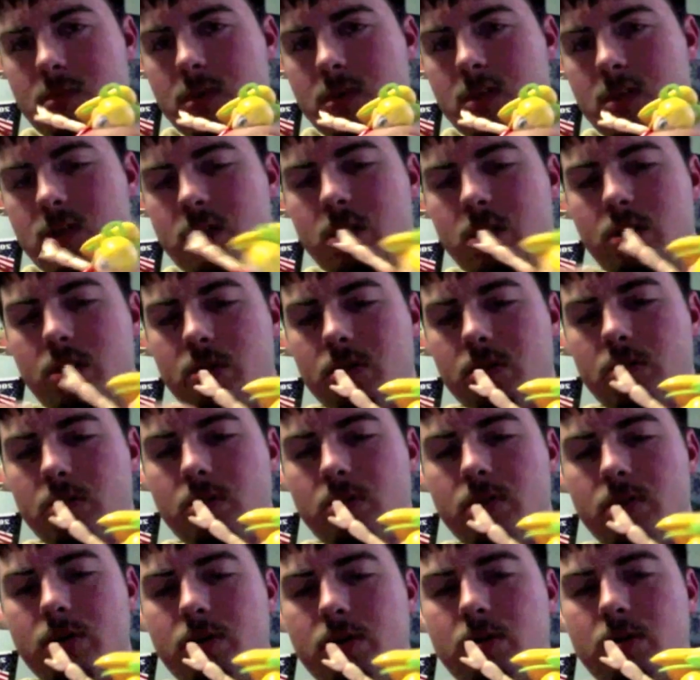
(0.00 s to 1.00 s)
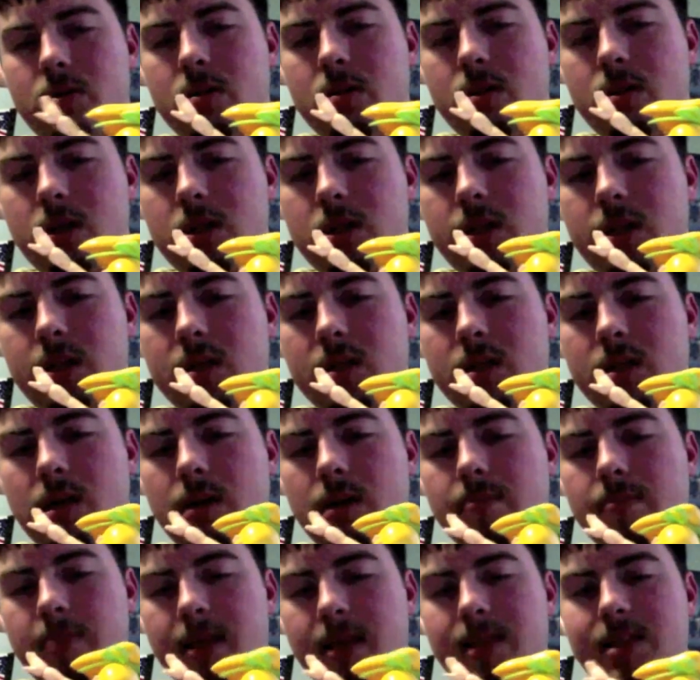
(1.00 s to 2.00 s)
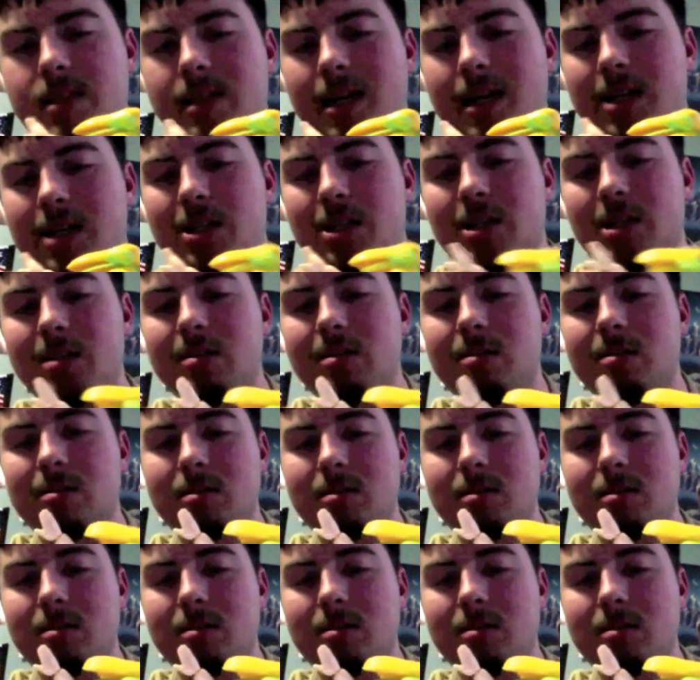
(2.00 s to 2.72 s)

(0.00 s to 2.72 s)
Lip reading: She can also, she has a midsection.